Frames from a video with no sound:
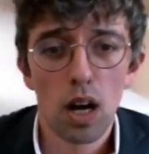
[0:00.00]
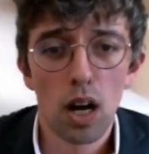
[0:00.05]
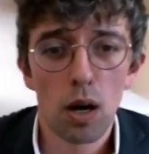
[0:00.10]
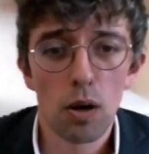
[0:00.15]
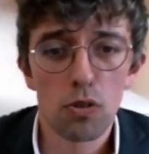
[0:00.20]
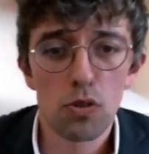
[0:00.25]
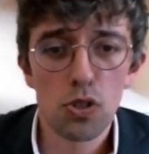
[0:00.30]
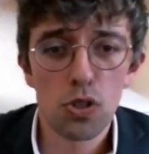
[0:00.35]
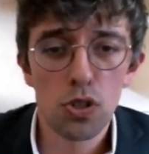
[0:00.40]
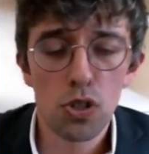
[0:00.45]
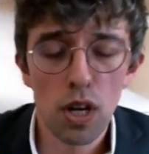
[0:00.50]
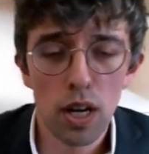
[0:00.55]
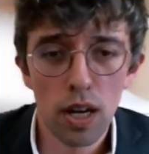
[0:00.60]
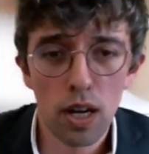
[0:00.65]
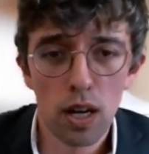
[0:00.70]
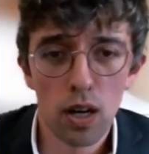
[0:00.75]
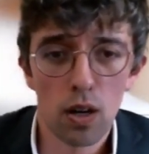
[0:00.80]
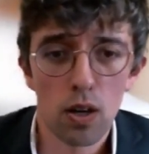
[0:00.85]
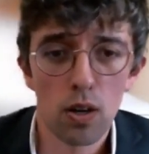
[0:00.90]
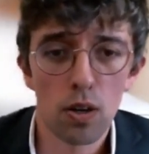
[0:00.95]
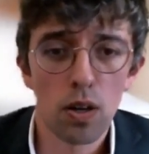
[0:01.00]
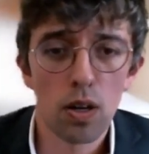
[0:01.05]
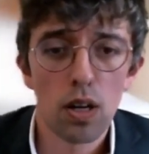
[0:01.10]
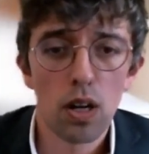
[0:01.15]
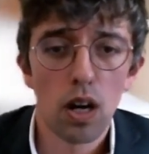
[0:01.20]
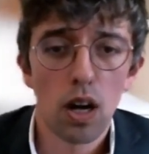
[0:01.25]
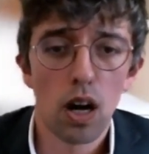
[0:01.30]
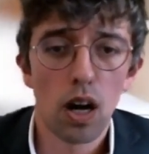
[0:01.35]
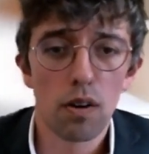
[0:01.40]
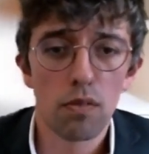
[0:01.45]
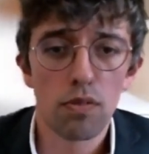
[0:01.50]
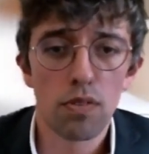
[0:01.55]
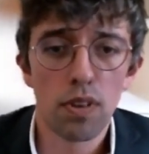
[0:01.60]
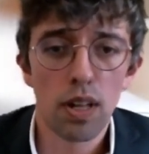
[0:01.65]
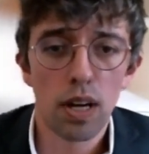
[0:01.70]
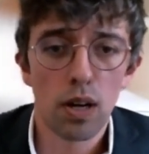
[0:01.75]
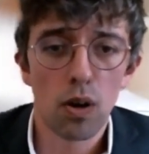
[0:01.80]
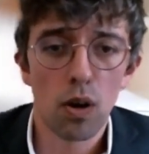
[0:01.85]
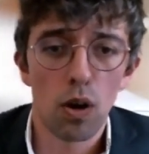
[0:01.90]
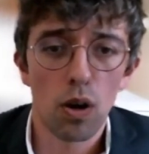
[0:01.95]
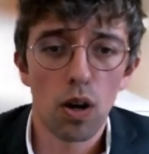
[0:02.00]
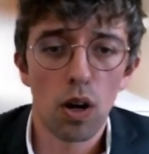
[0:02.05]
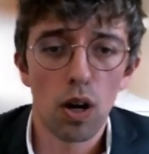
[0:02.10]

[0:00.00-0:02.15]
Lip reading: a share of their